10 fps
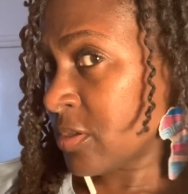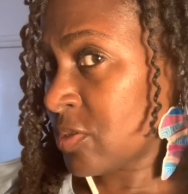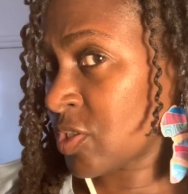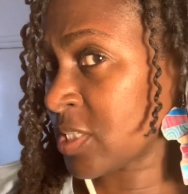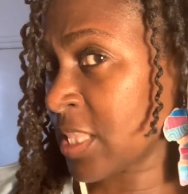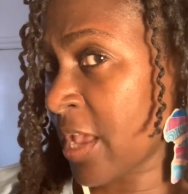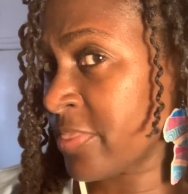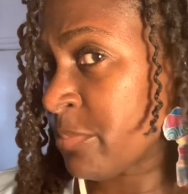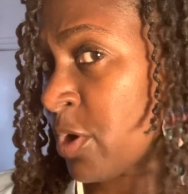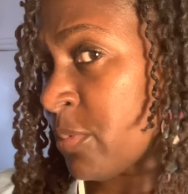Just line
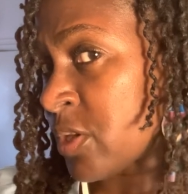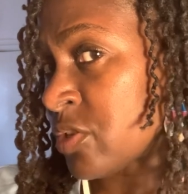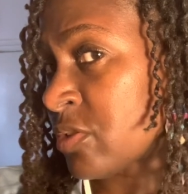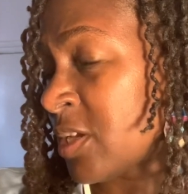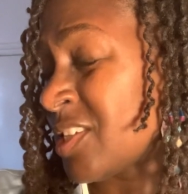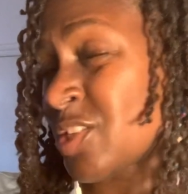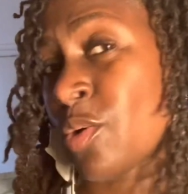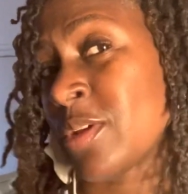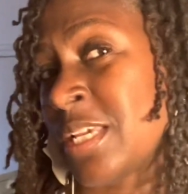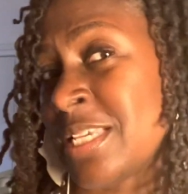them up, and it's
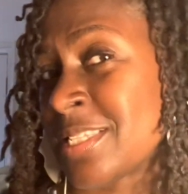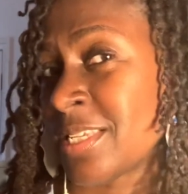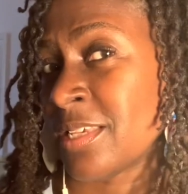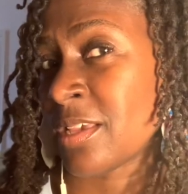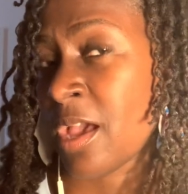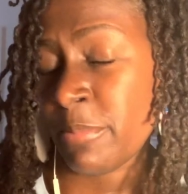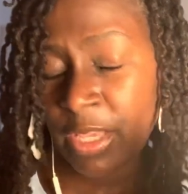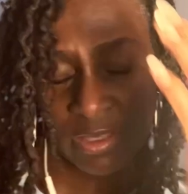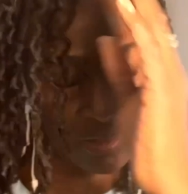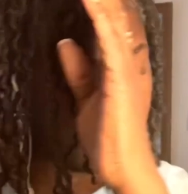so easy. I
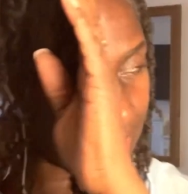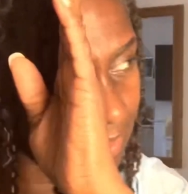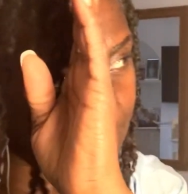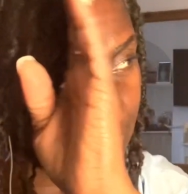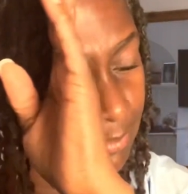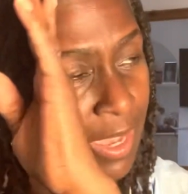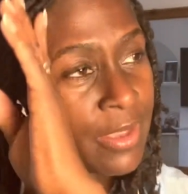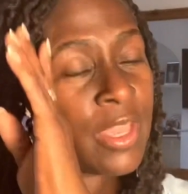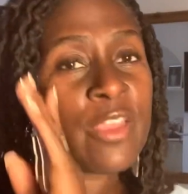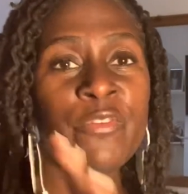mean,
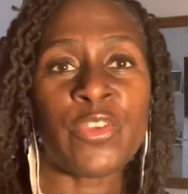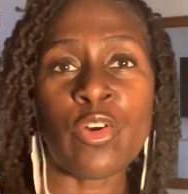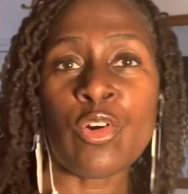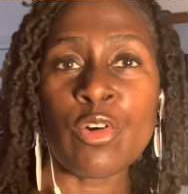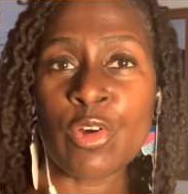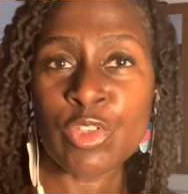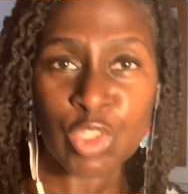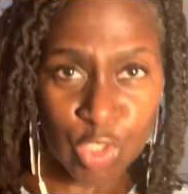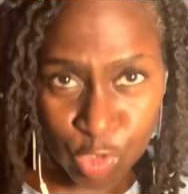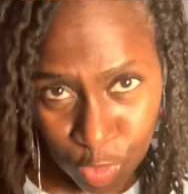if you're
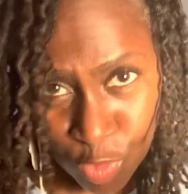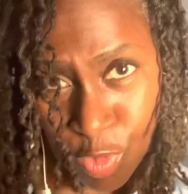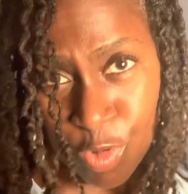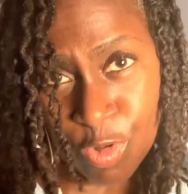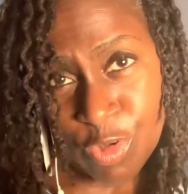unsure